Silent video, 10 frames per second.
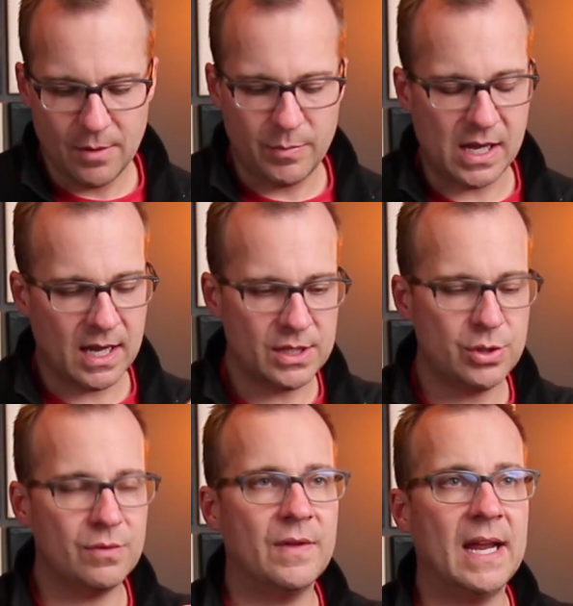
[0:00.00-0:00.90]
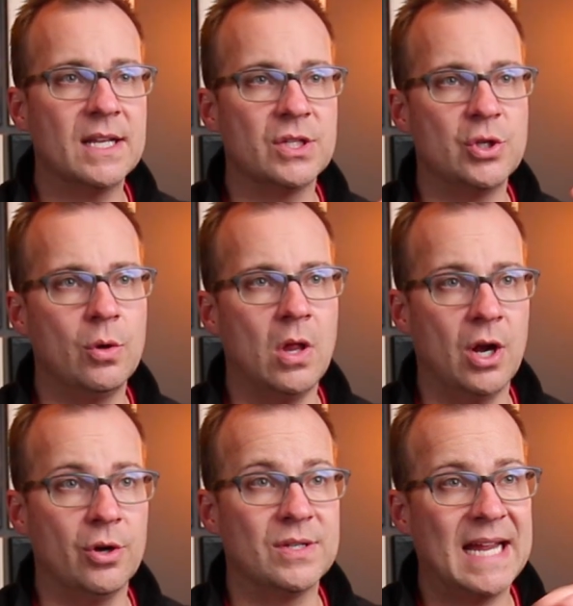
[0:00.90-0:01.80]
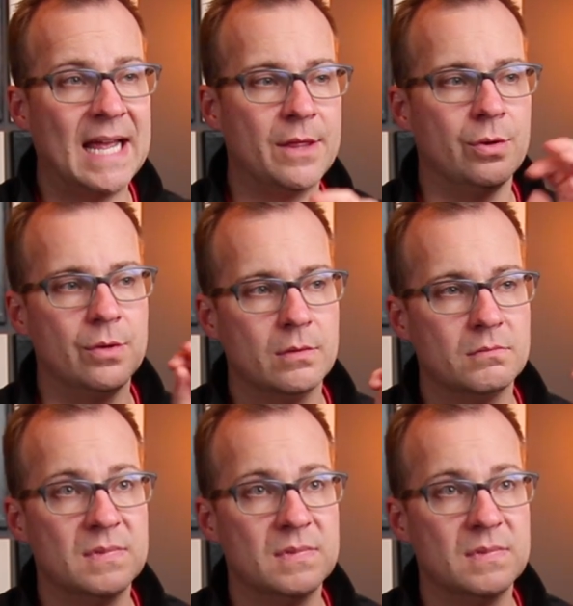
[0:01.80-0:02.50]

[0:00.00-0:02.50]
because your vein is no longer tethered